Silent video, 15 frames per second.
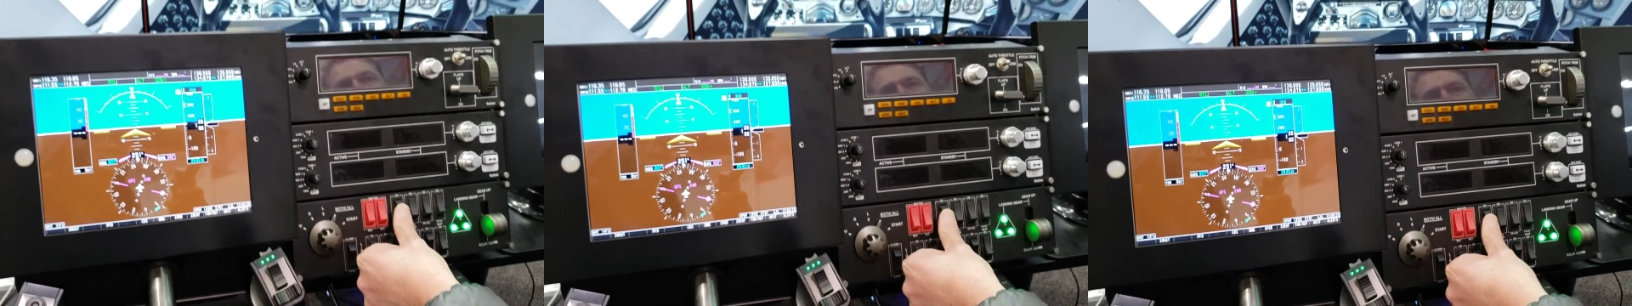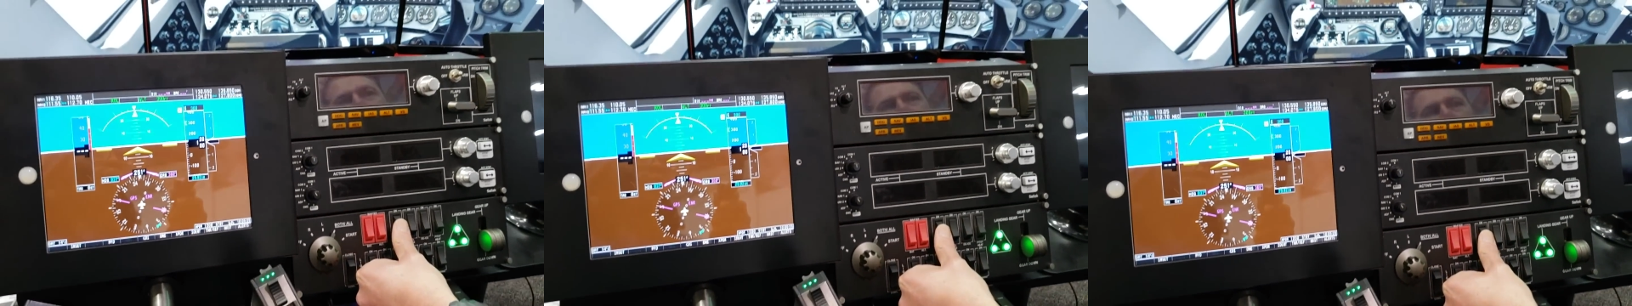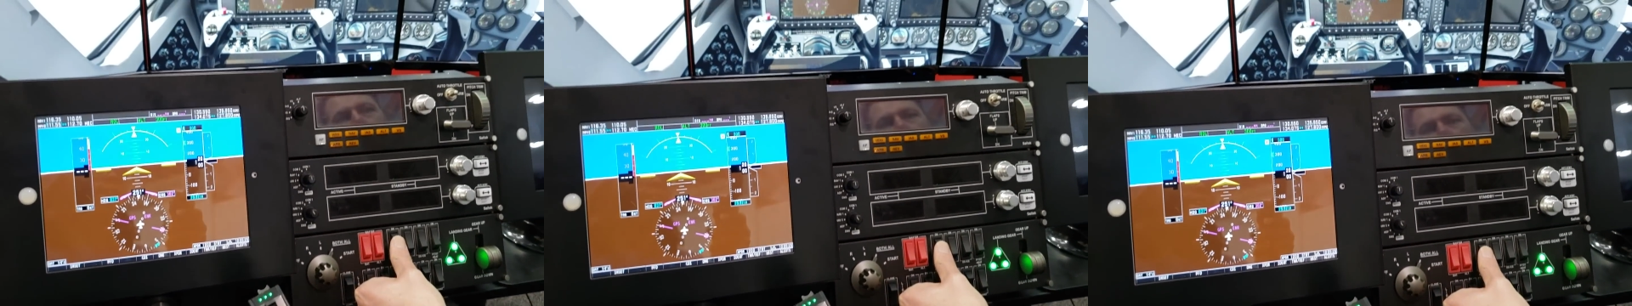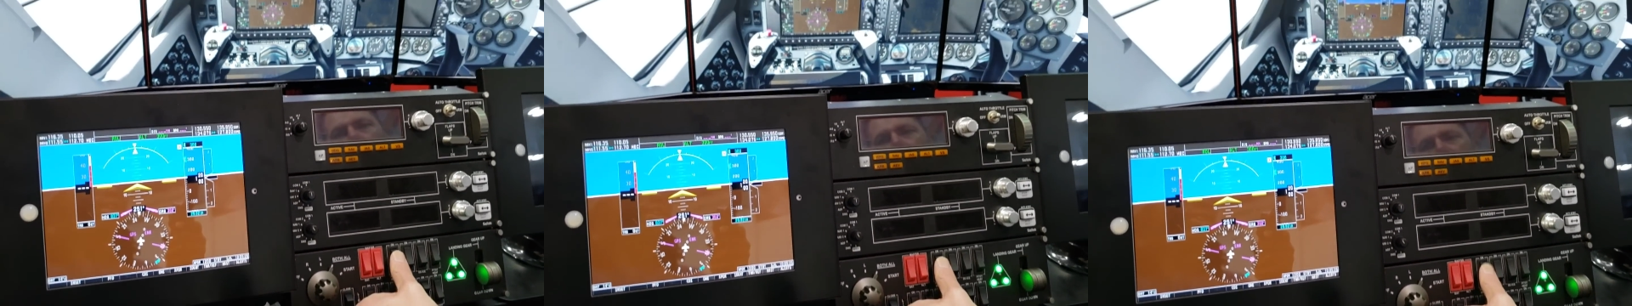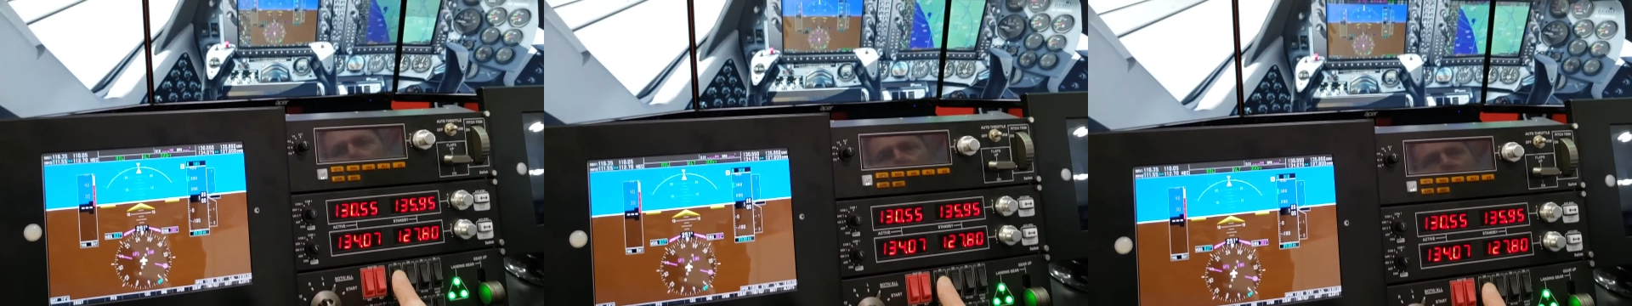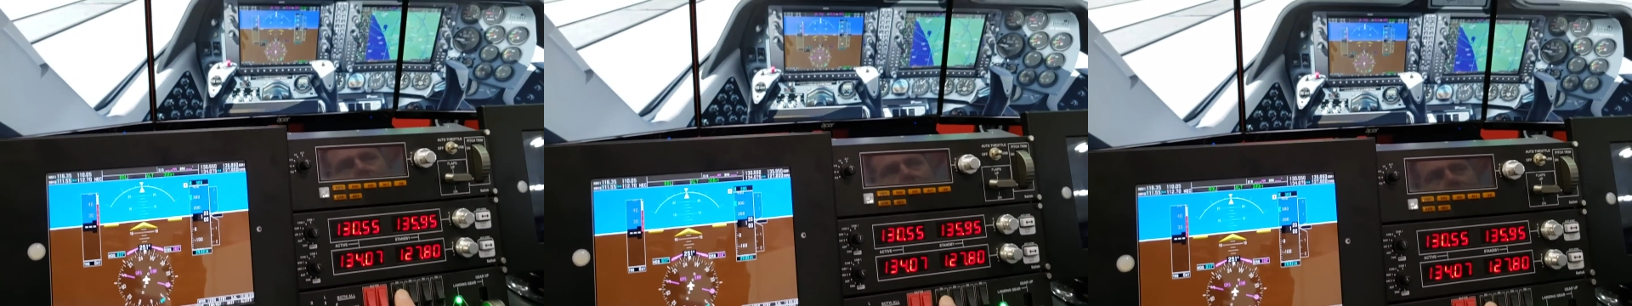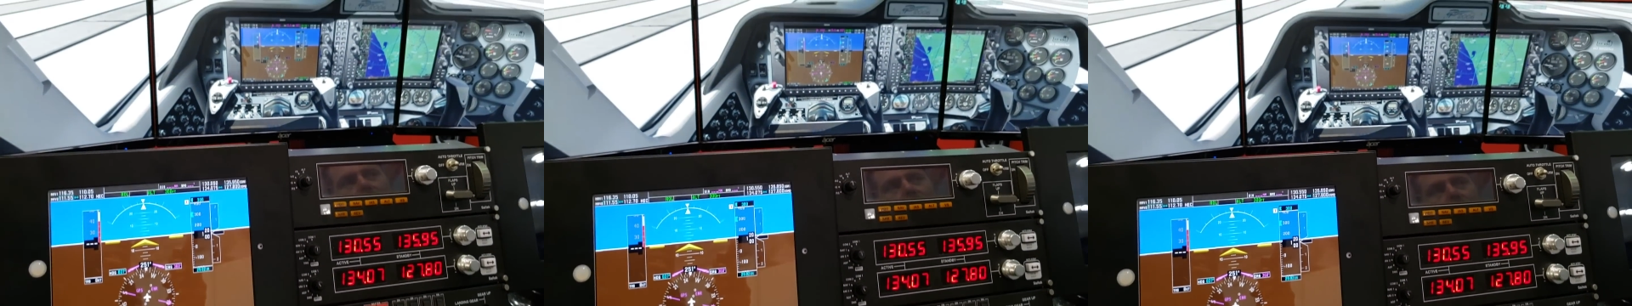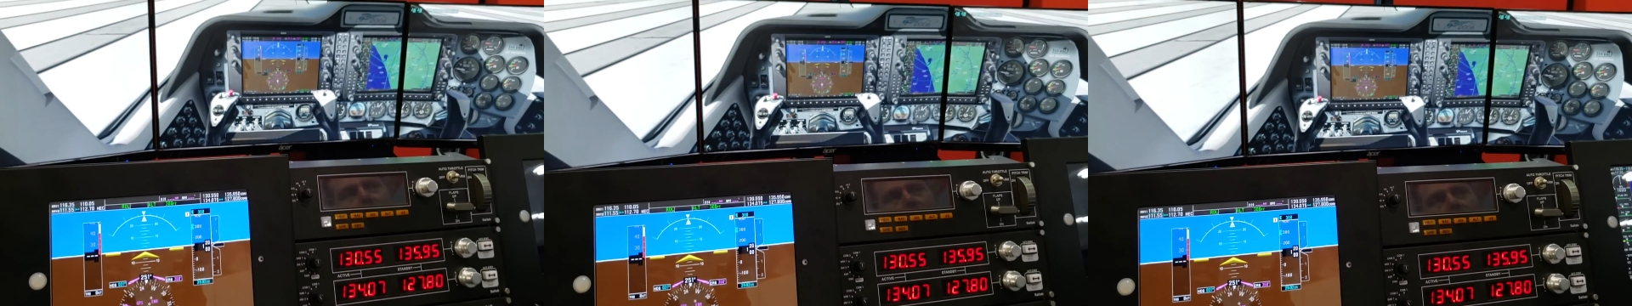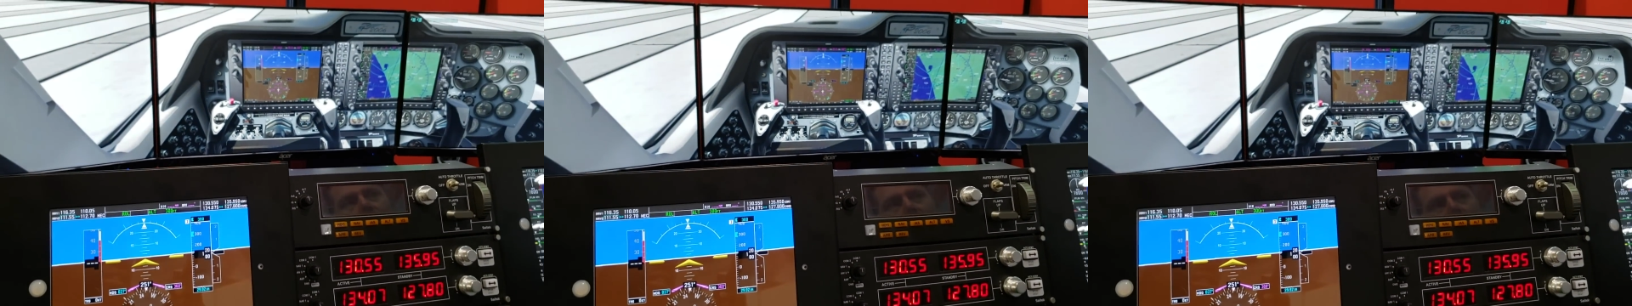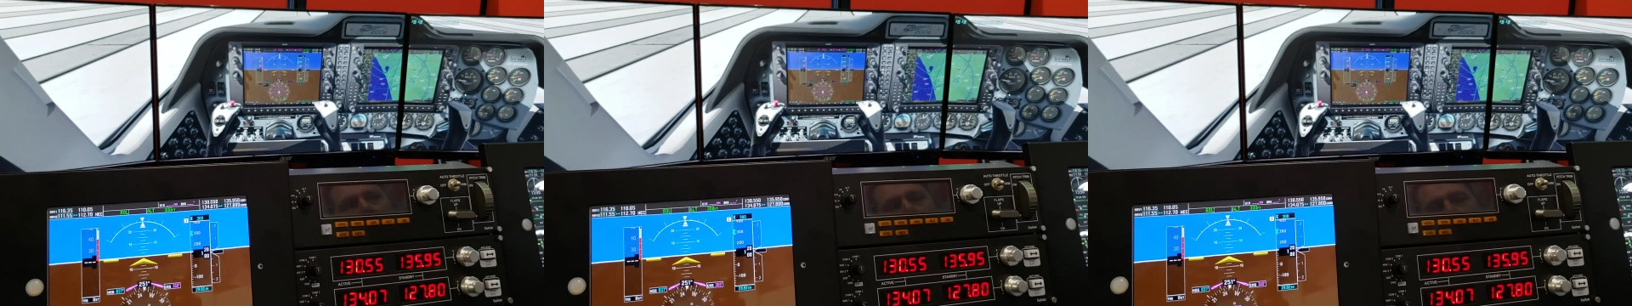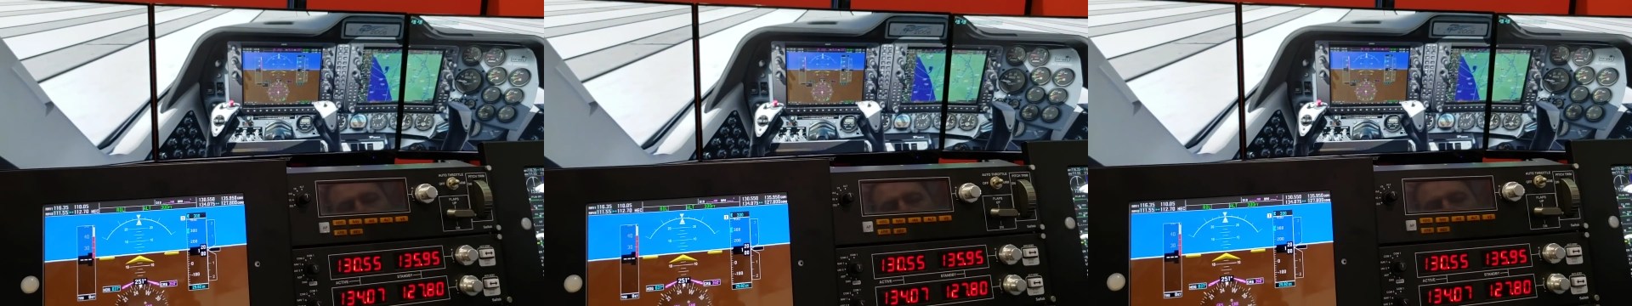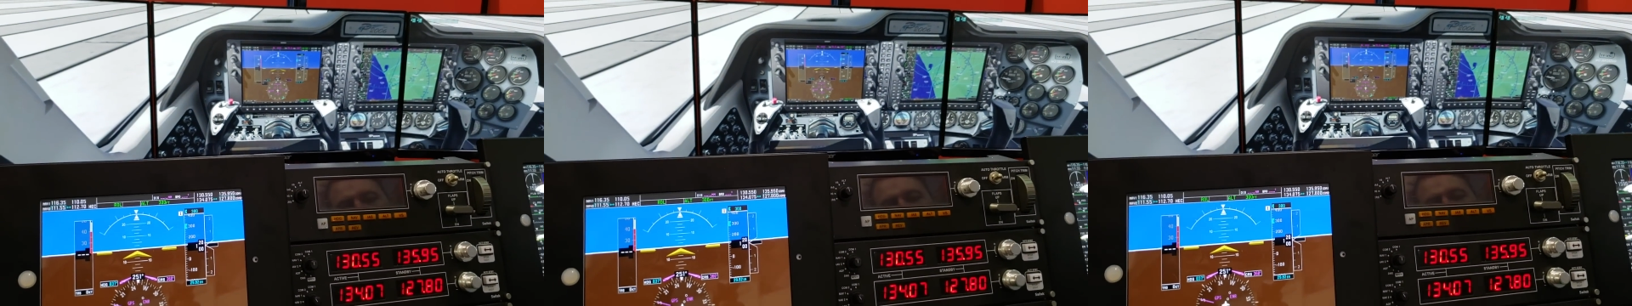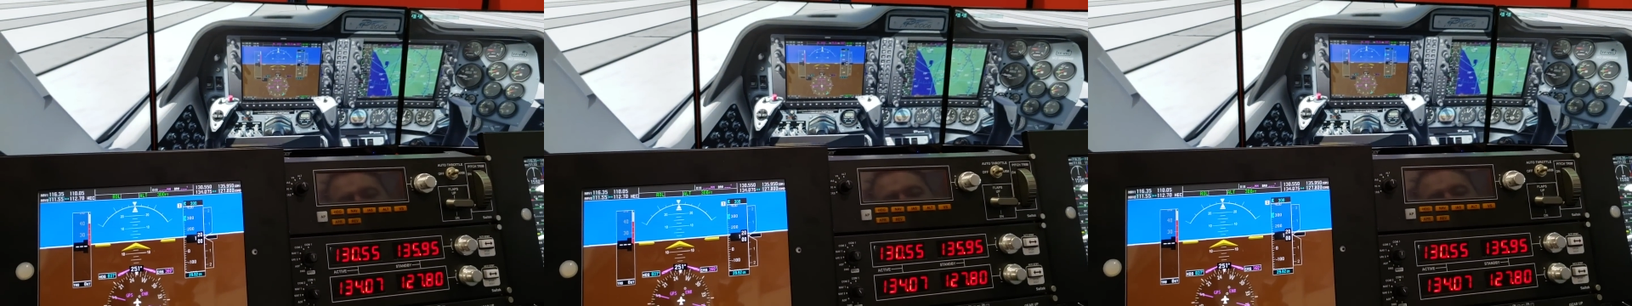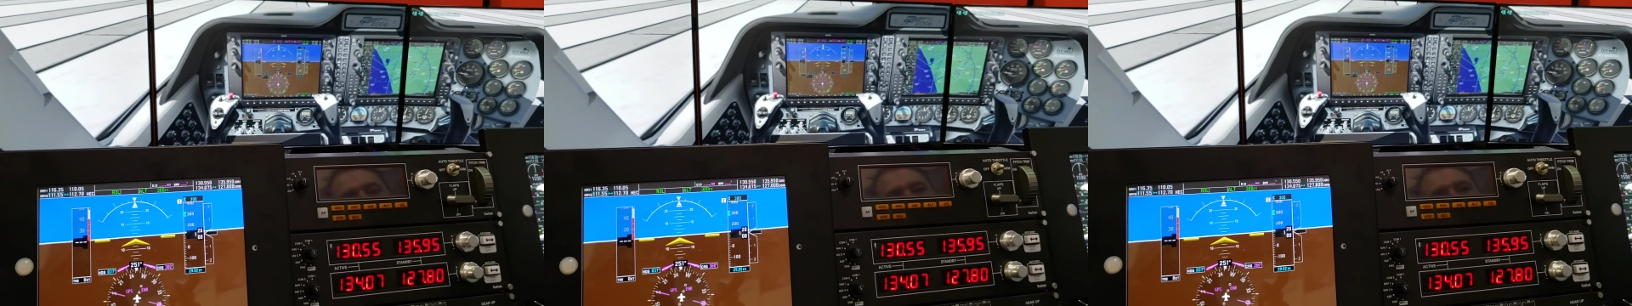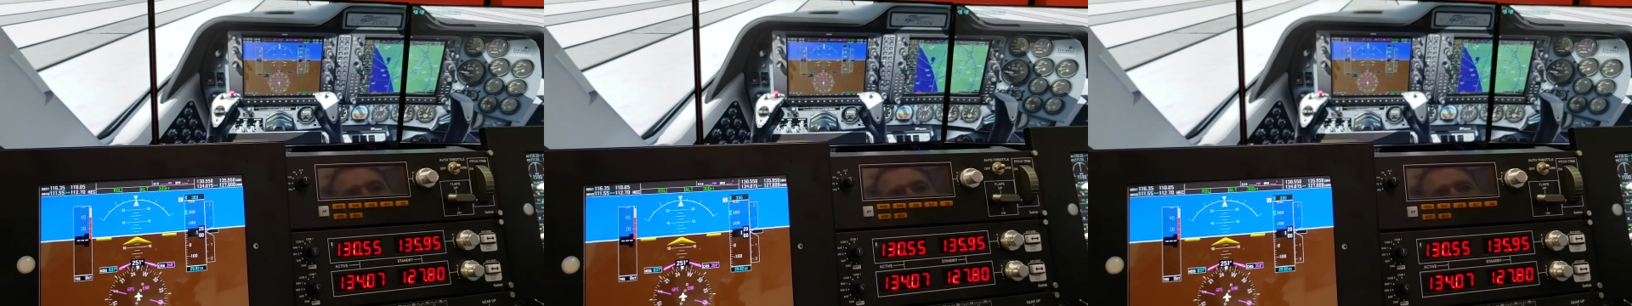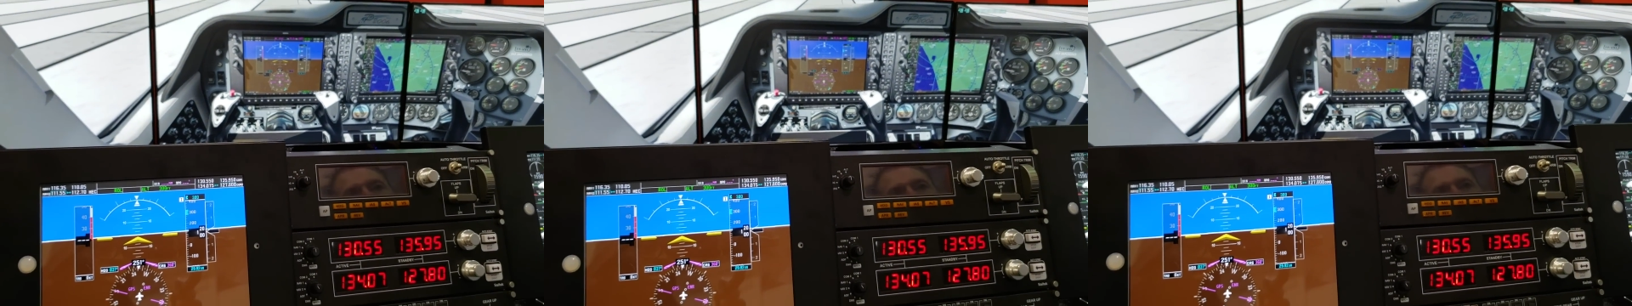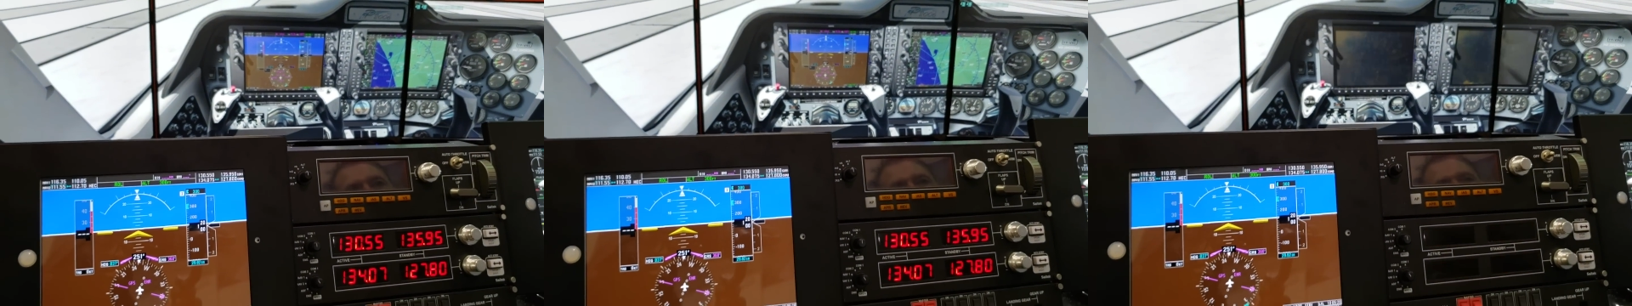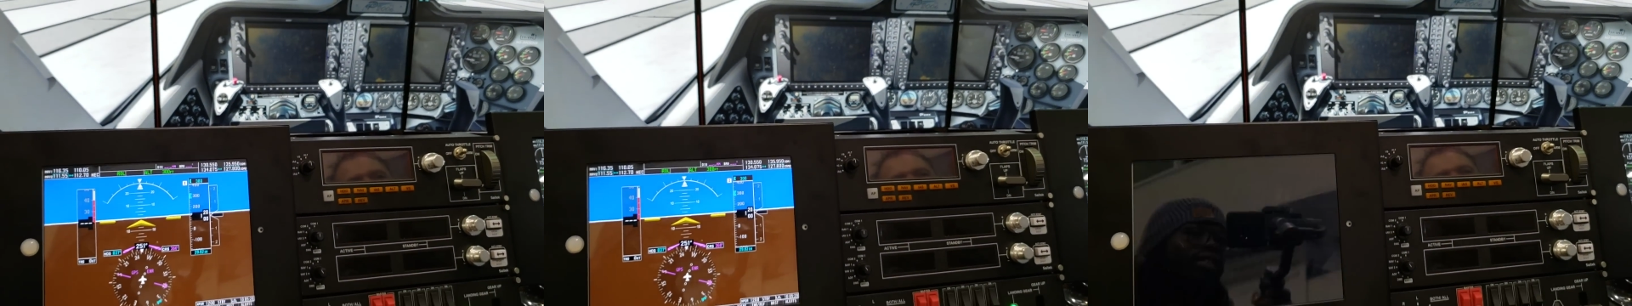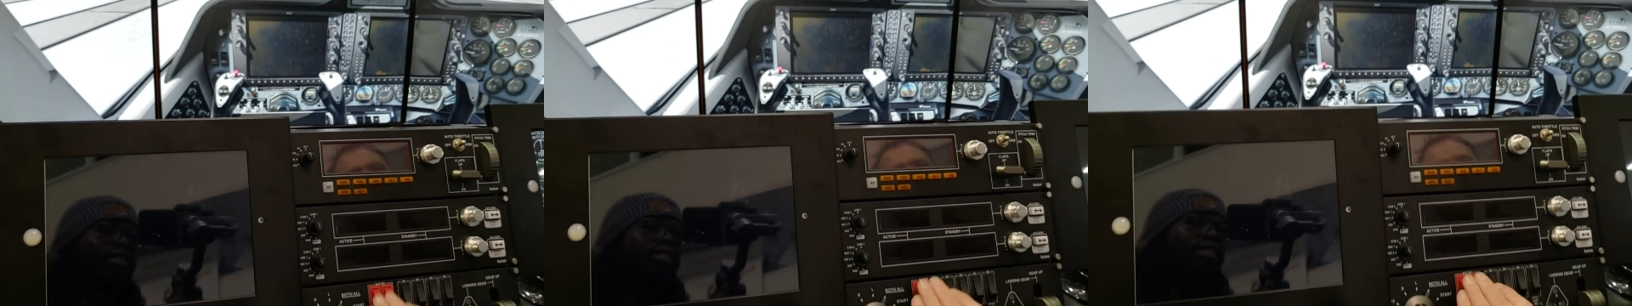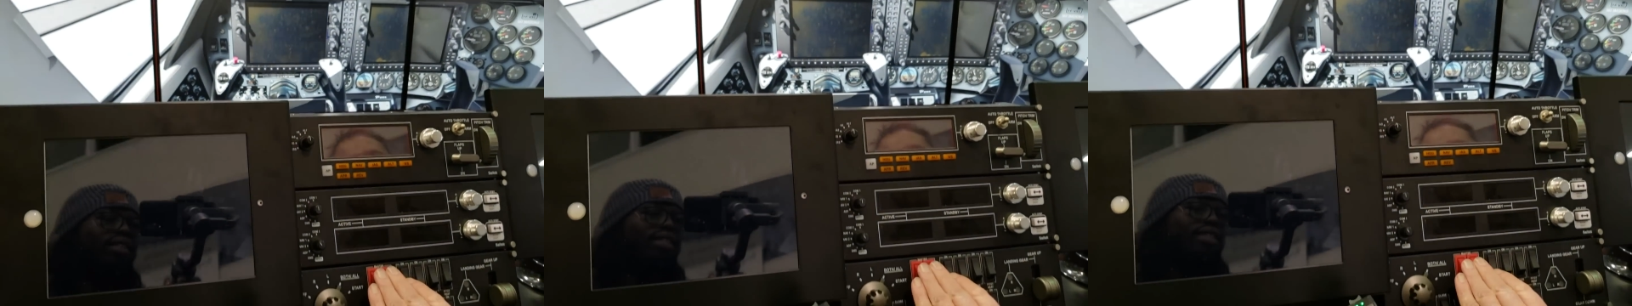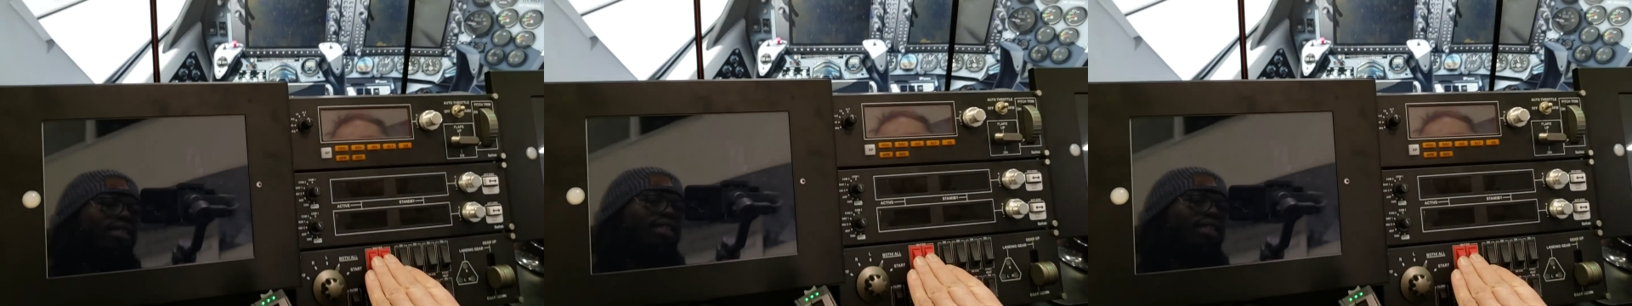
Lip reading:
(no speaker visible)